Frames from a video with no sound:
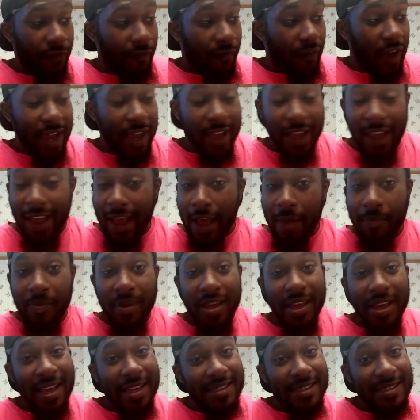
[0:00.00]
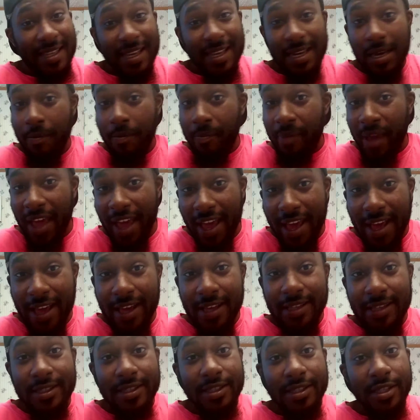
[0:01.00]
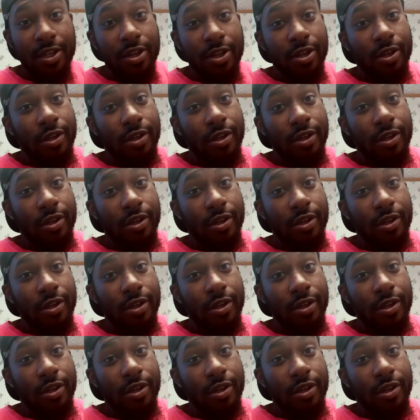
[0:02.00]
The fight happened. It's in the past.